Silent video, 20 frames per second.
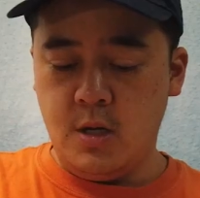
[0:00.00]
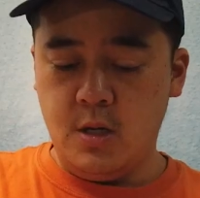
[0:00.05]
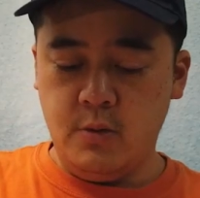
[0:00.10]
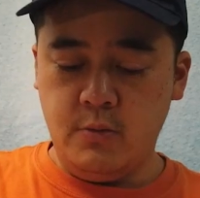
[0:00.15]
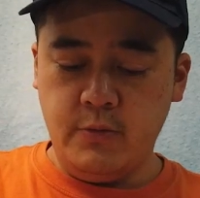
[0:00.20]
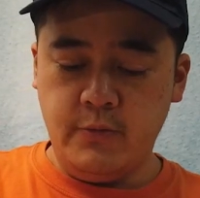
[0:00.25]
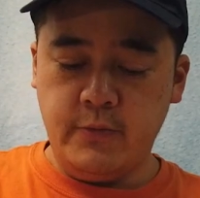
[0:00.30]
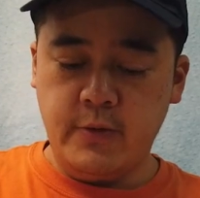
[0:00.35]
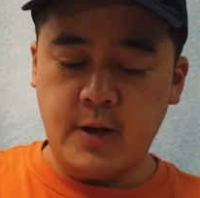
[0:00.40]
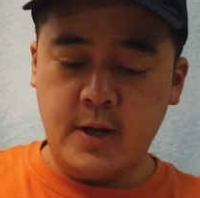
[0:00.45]

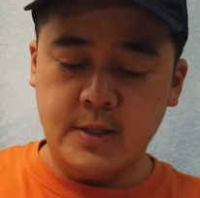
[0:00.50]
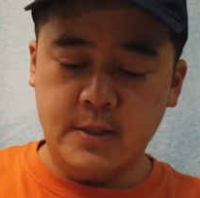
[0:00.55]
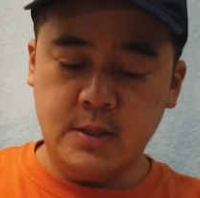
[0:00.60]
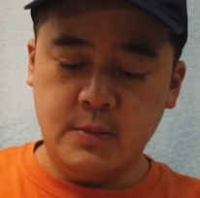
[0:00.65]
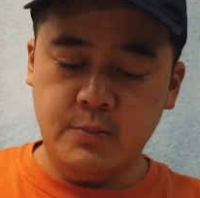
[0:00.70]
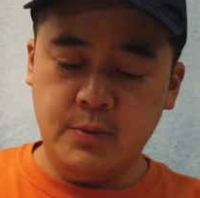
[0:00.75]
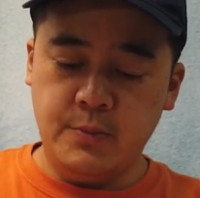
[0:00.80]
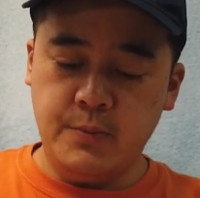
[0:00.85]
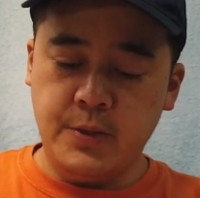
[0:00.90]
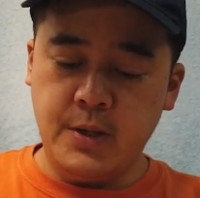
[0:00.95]
And we've got
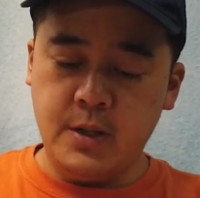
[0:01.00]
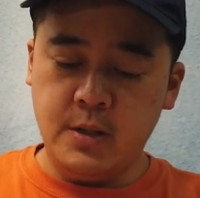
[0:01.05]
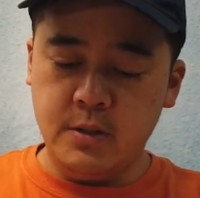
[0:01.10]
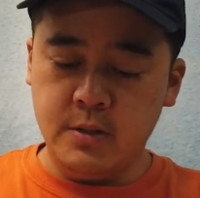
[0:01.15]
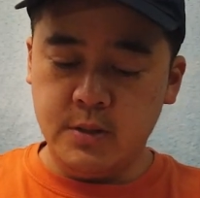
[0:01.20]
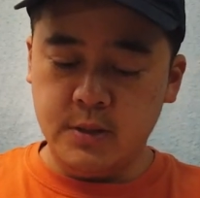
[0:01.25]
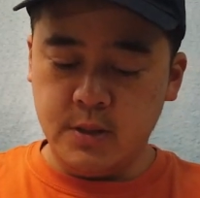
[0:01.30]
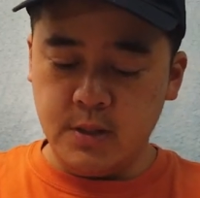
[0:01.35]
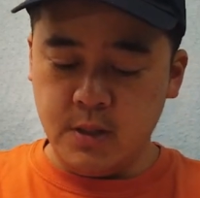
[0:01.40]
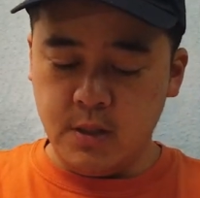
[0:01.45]
some
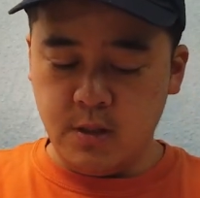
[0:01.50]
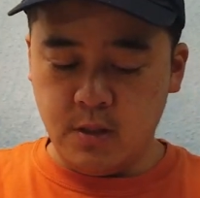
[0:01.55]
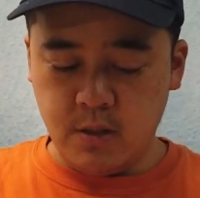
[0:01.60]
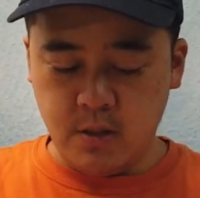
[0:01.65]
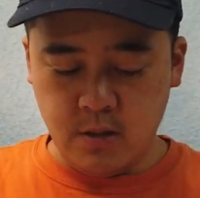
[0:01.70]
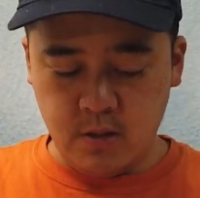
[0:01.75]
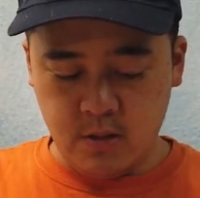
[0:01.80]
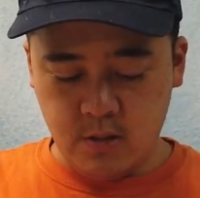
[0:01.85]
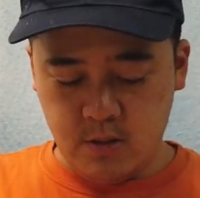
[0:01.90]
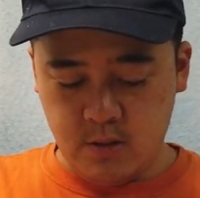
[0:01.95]
propellers in
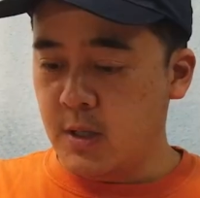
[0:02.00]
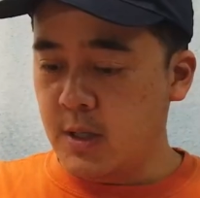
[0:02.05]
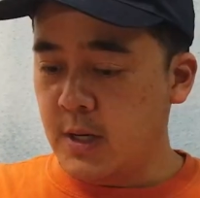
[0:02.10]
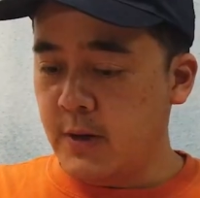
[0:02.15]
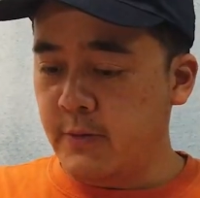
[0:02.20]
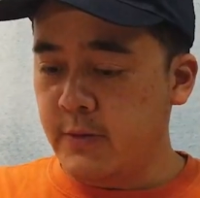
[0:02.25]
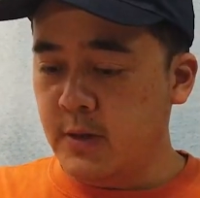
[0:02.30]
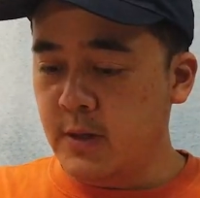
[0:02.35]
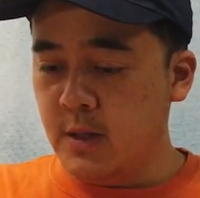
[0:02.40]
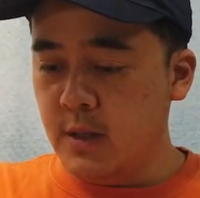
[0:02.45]
here, but
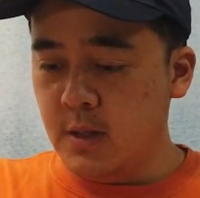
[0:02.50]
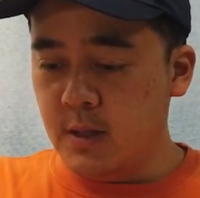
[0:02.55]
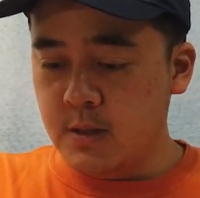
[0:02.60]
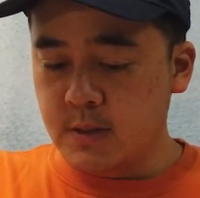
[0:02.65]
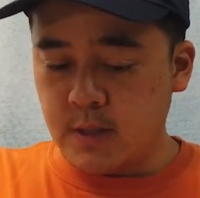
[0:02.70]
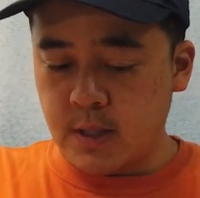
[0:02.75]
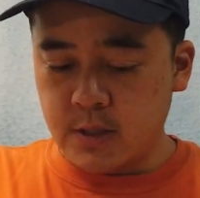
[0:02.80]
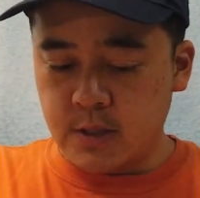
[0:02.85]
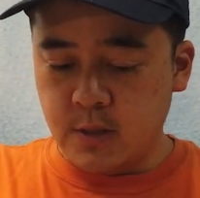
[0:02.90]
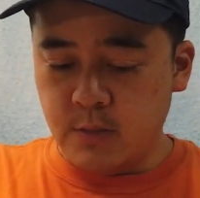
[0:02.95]
everything
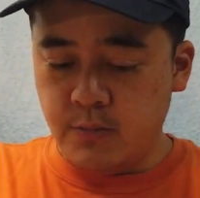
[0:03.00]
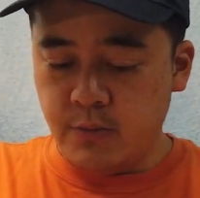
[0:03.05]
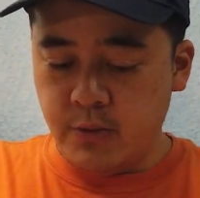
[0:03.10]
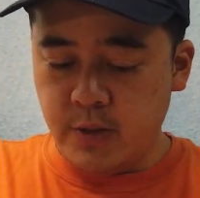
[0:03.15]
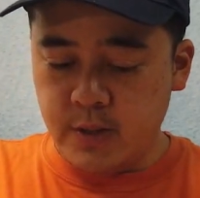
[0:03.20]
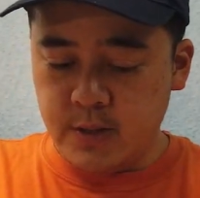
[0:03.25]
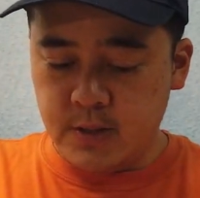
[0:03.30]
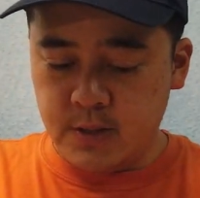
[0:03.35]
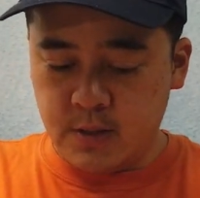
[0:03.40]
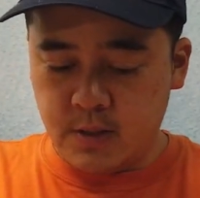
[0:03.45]
is actually
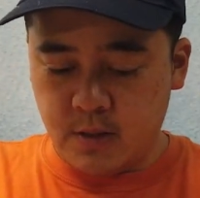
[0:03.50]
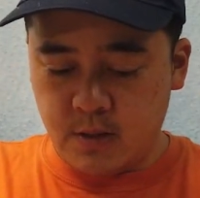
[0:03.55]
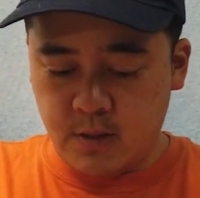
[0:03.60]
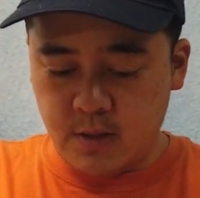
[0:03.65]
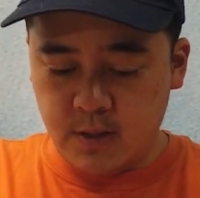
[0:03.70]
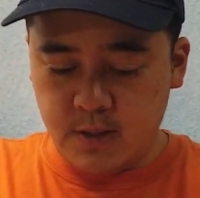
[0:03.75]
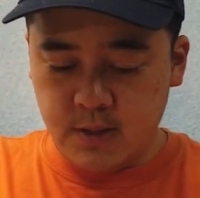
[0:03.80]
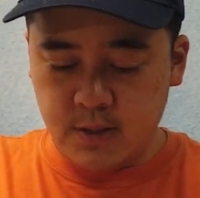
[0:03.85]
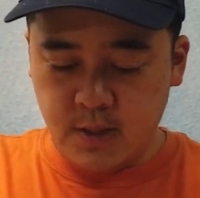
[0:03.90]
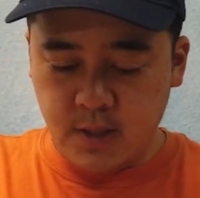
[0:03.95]

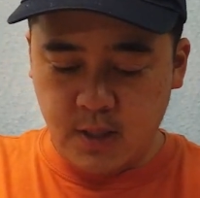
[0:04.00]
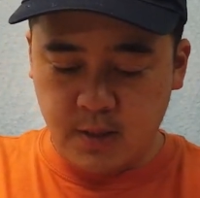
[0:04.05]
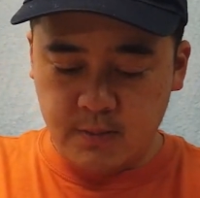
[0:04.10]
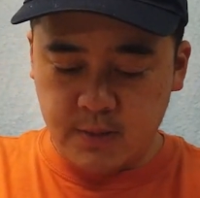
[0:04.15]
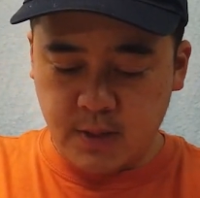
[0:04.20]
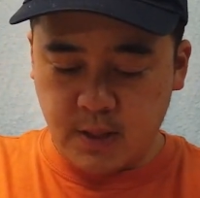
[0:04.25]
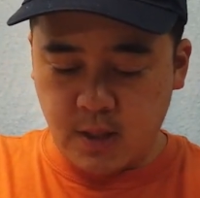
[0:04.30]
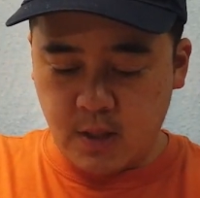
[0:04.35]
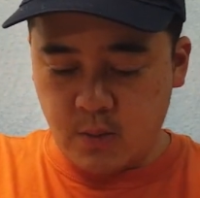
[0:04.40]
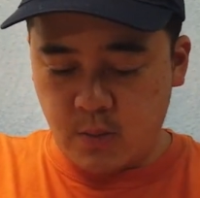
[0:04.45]
pre-installed, it
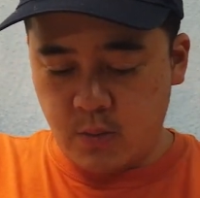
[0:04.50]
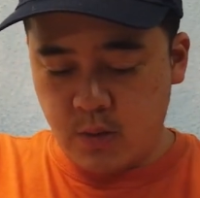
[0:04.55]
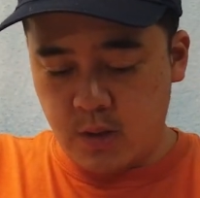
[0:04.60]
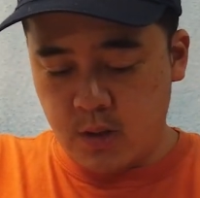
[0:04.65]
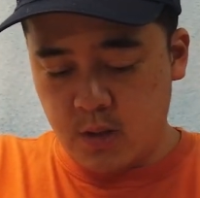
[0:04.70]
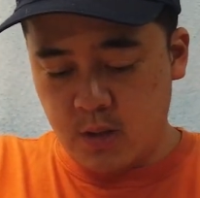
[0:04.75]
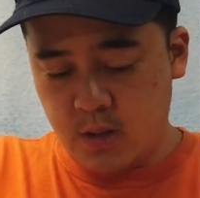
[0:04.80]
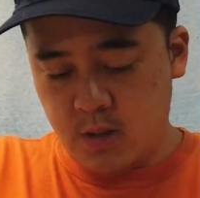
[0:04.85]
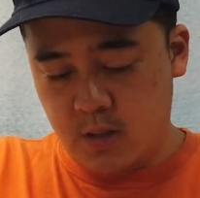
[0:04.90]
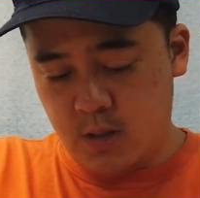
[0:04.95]
seems. I got
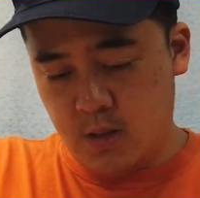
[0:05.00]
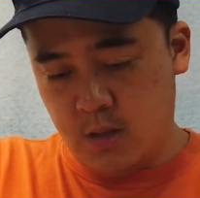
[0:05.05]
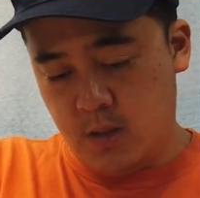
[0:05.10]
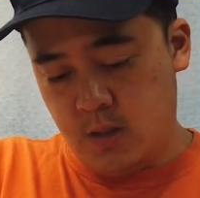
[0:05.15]
1,